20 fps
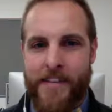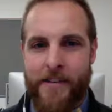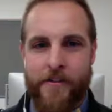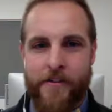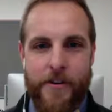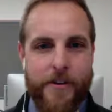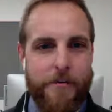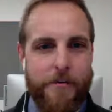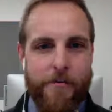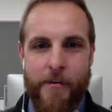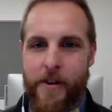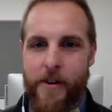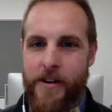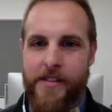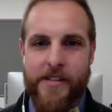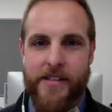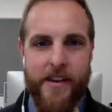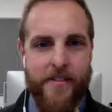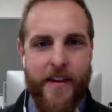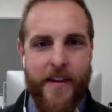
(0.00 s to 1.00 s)
If you're putting
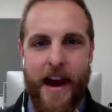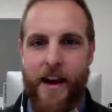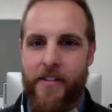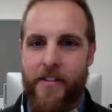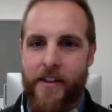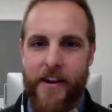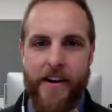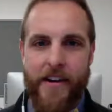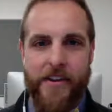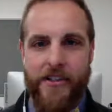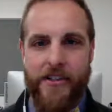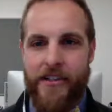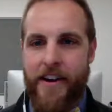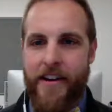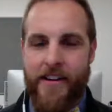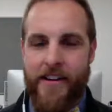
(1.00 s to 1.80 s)
stuff out there, you're sharing.